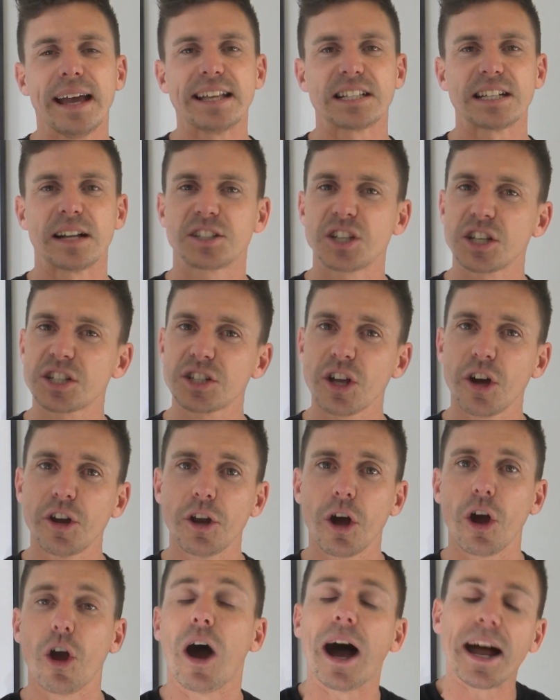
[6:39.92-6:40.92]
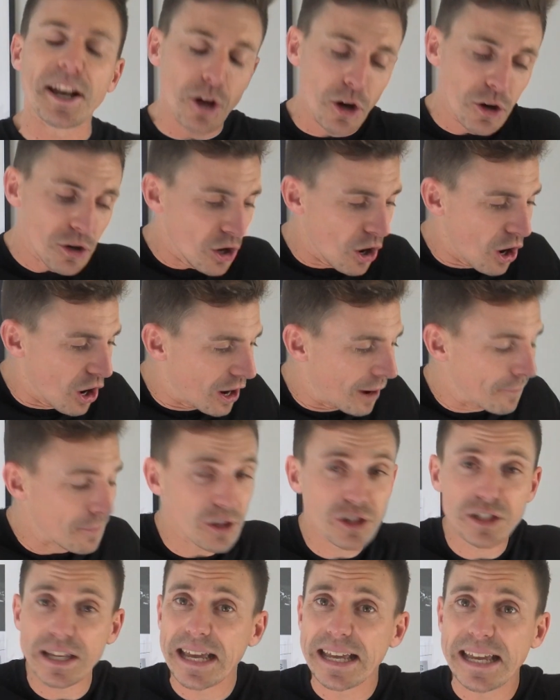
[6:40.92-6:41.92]
is I don't know.
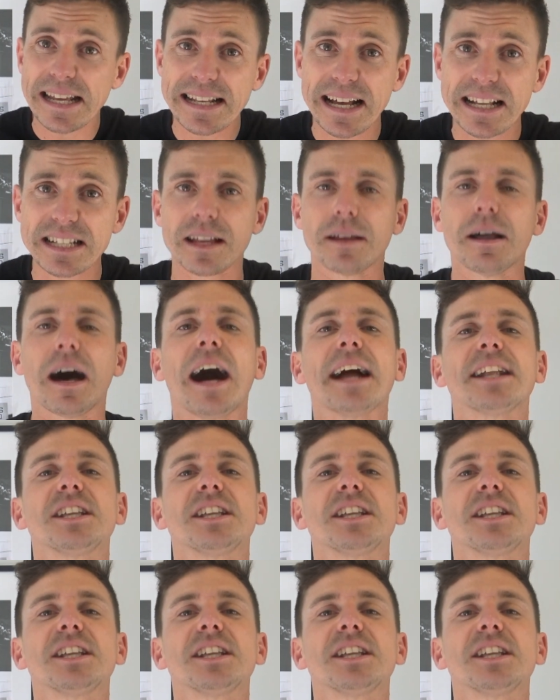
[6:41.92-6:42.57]
I'm not saying he doesn't.